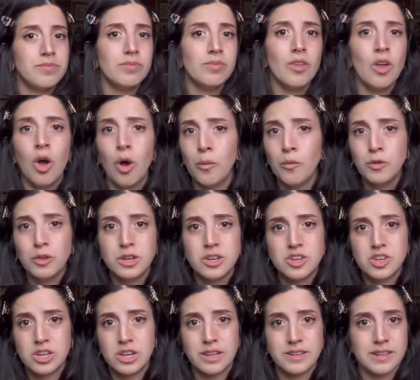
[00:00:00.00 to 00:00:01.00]
Hopefully
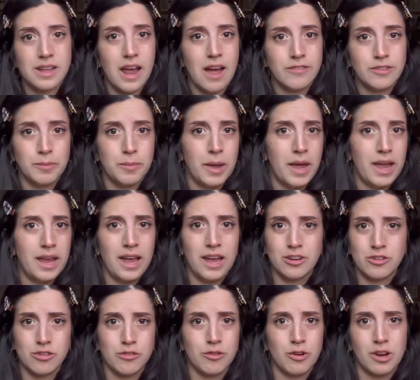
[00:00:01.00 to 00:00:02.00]
she doesn't have to pay
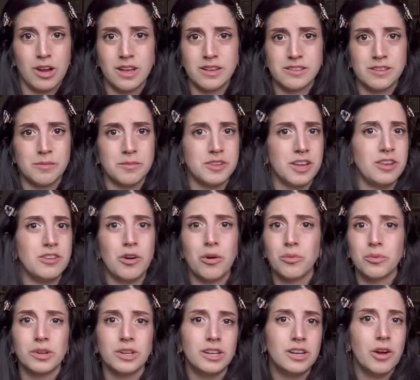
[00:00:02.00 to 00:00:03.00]
extra for customs. I
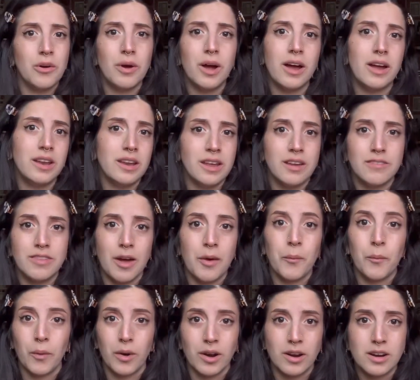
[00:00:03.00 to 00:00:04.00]
don't really know how any of that
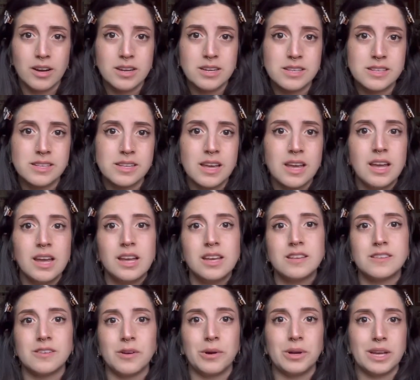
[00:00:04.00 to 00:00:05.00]
works,
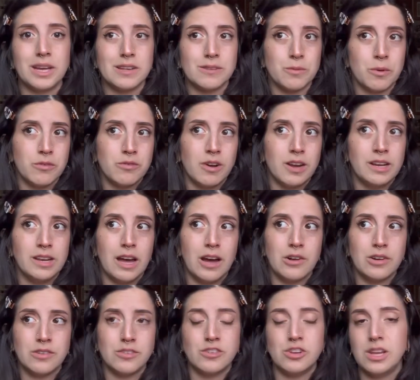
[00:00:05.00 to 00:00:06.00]
so I guess we'll find
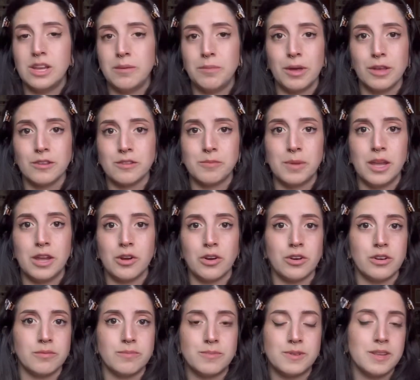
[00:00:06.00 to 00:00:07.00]
out if she emails me
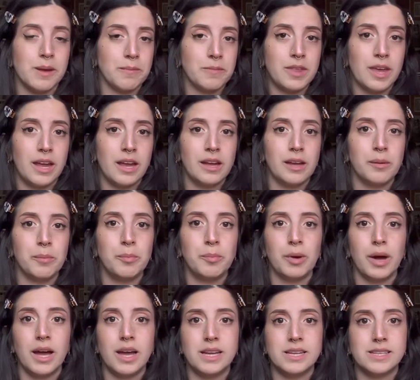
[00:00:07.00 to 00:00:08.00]
or something.
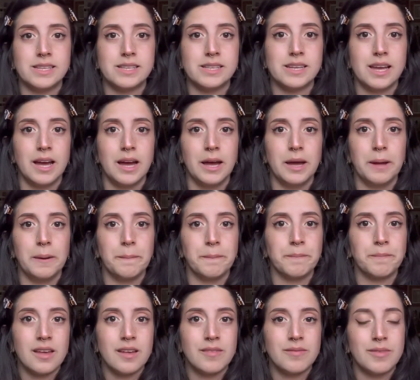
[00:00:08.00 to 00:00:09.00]
But
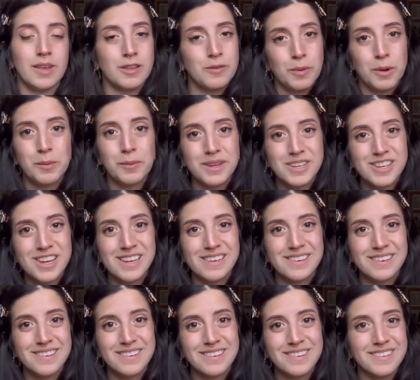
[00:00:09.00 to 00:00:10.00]
that's pretty much it.
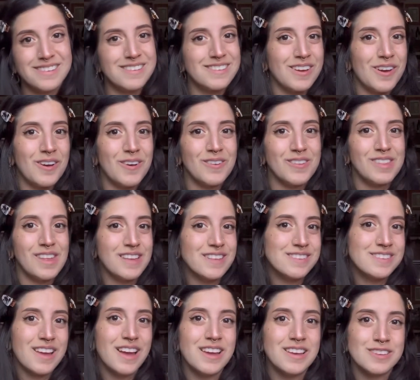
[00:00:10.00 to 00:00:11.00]
So
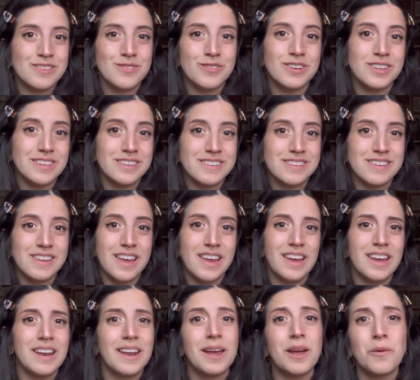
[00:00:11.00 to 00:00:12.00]
thanks guys for
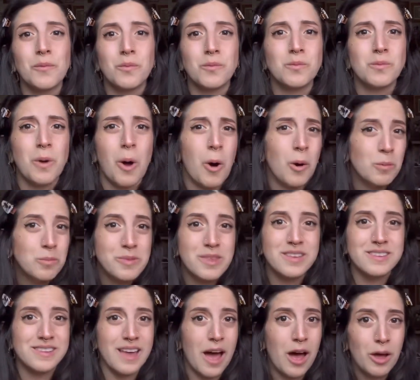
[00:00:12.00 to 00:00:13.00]
listening, and I hope
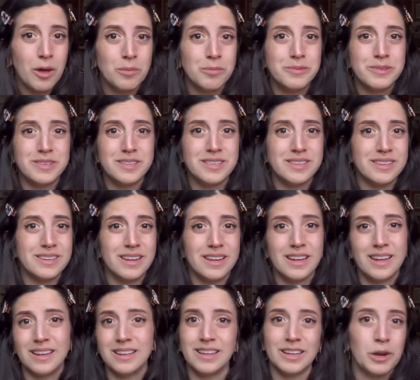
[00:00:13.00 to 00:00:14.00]
this helped
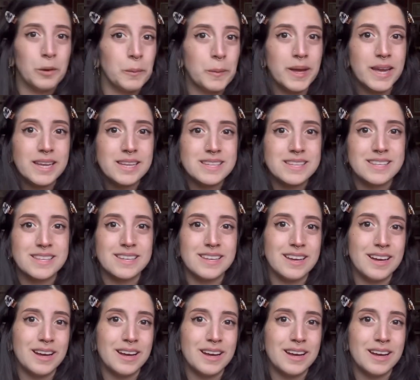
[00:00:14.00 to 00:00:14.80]
a little bit.